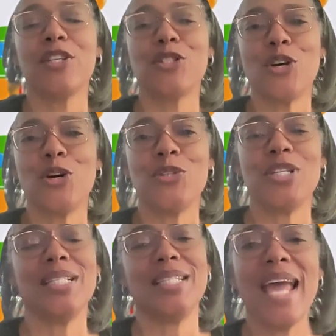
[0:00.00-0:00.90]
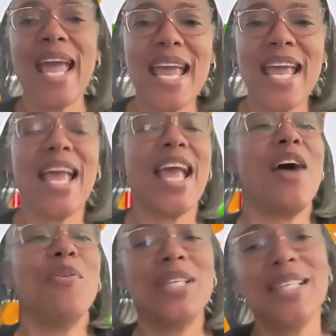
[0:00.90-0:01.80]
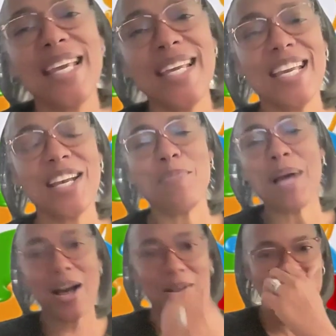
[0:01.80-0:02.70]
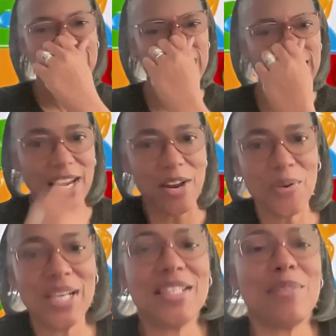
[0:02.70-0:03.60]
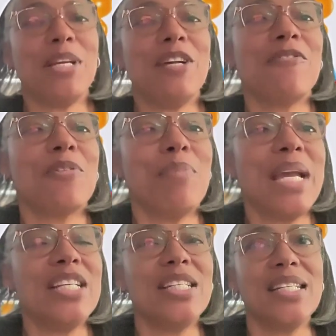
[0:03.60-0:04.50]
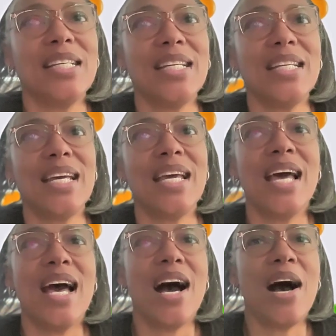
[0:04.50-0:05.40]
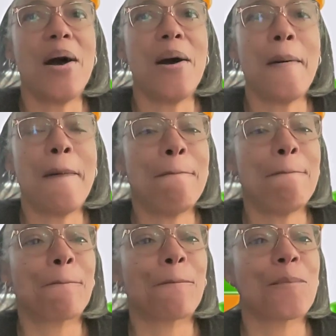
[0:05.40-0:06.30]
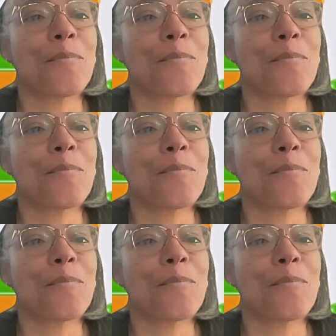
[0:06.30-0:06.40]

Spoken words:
So today I was thinking about sharing some information um,